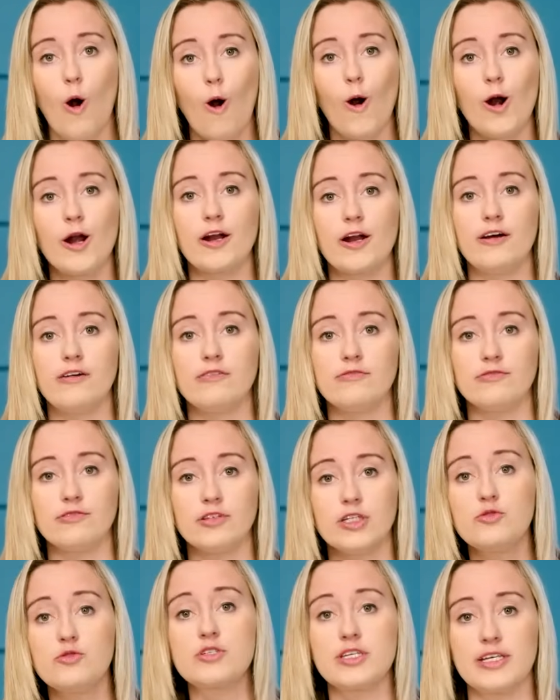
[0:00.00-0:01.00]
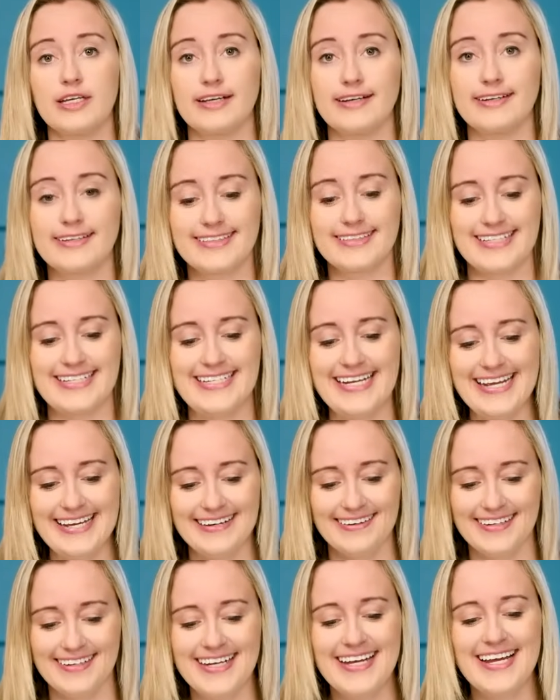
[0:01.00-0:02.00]
art of losing the
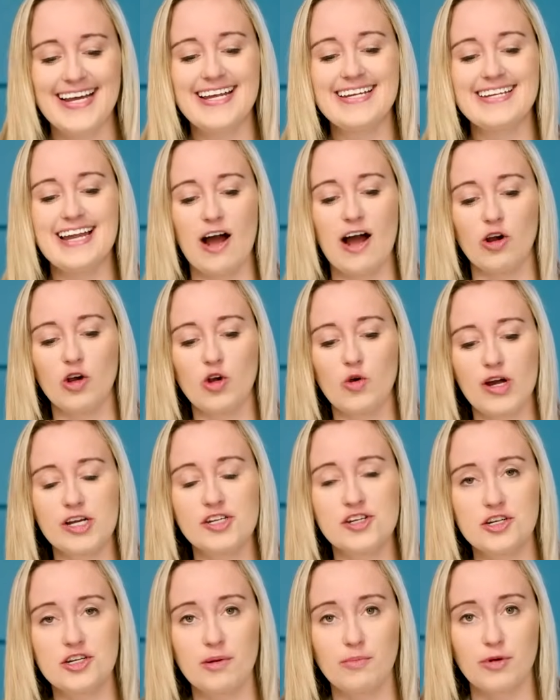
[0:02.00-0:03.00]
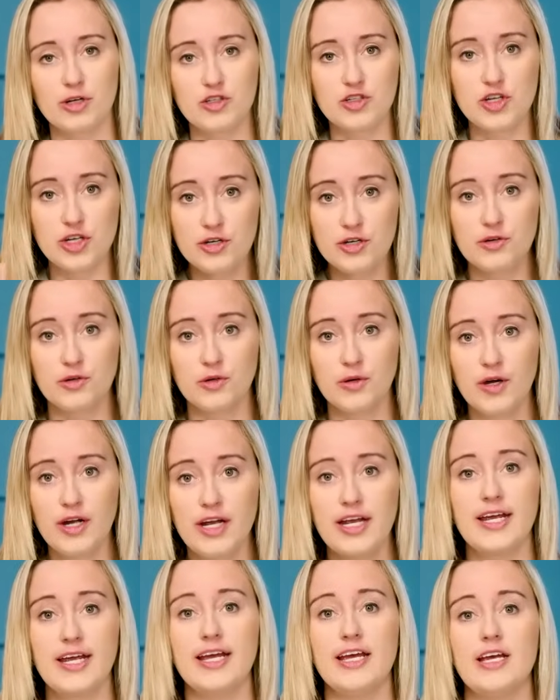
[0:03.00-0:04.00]
deal? Now, question number two
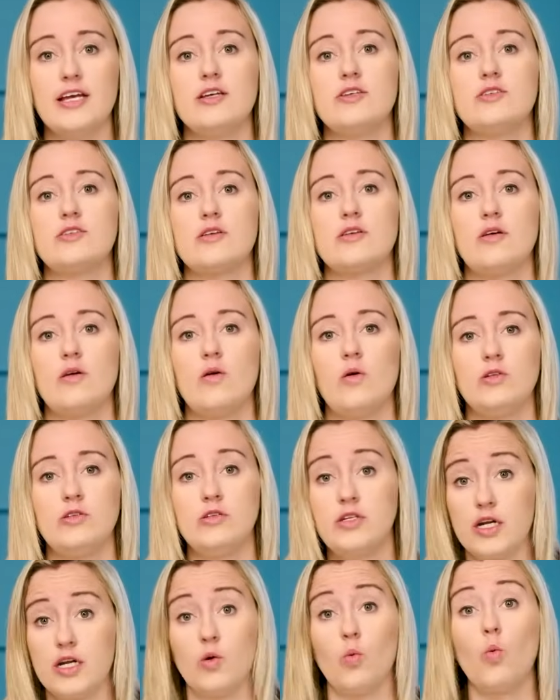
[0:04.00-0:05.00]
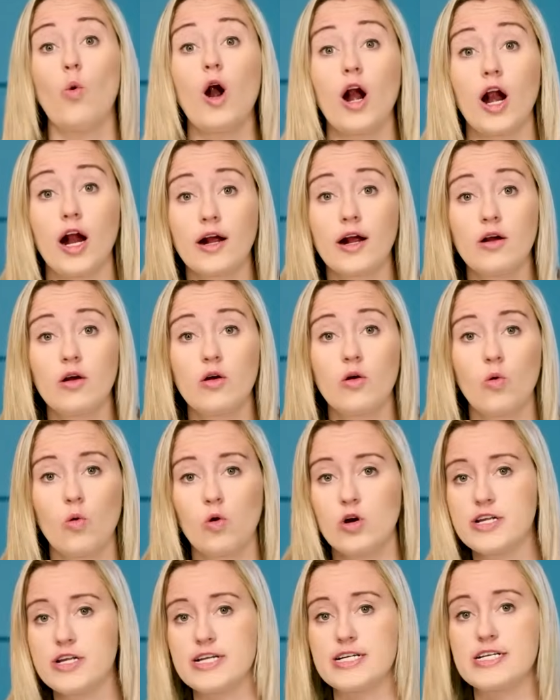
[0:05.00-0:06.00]
is, did it work
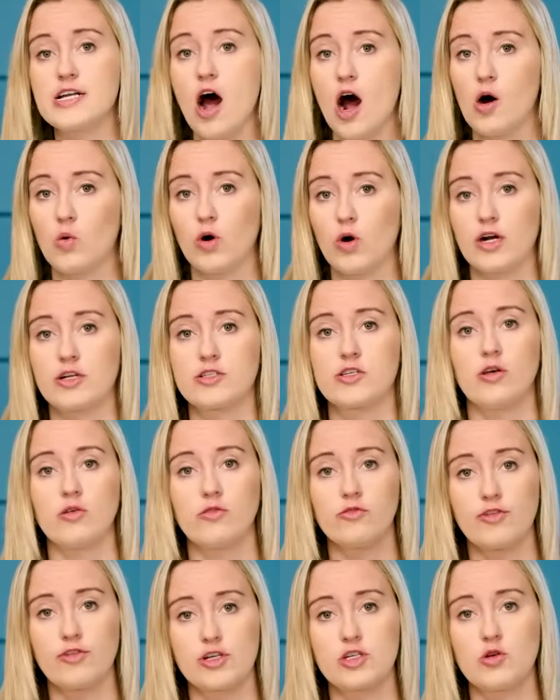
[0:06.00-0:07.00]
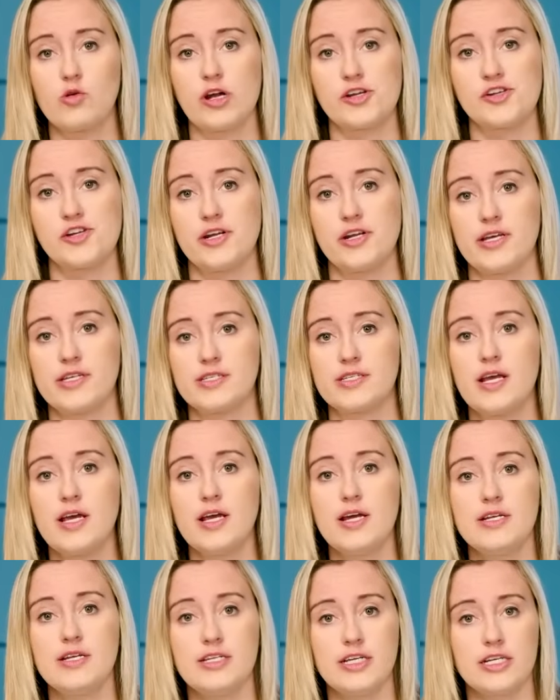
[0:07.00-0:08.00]
or did it not work? So first question is,
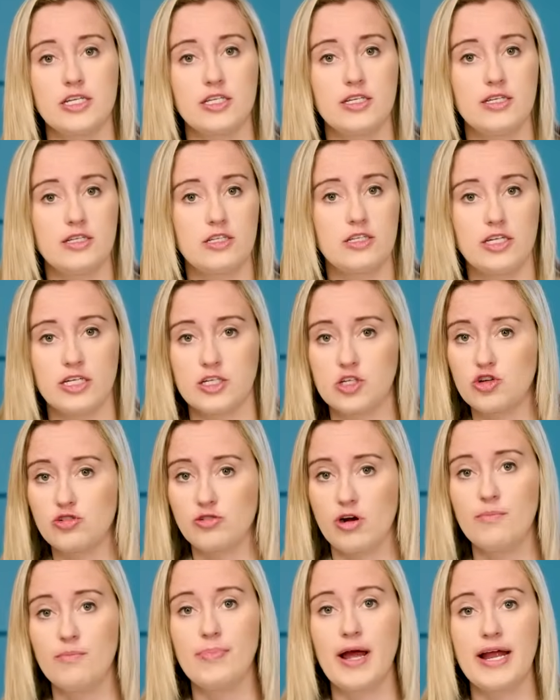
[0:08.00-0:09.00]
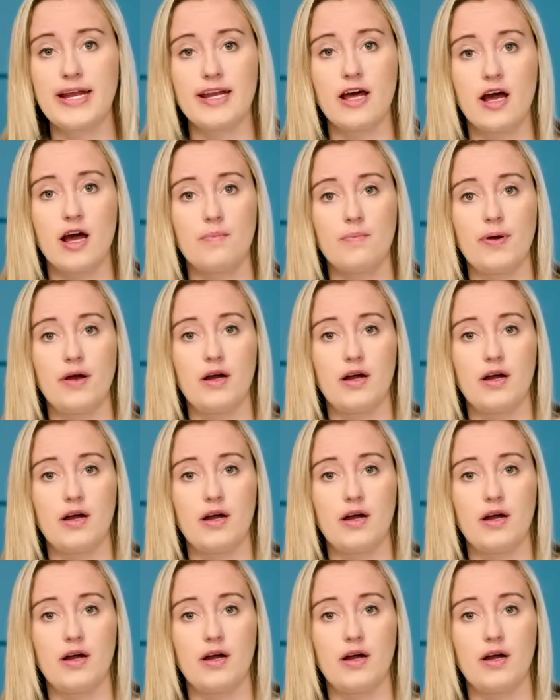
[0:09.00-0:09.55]
did Trump end up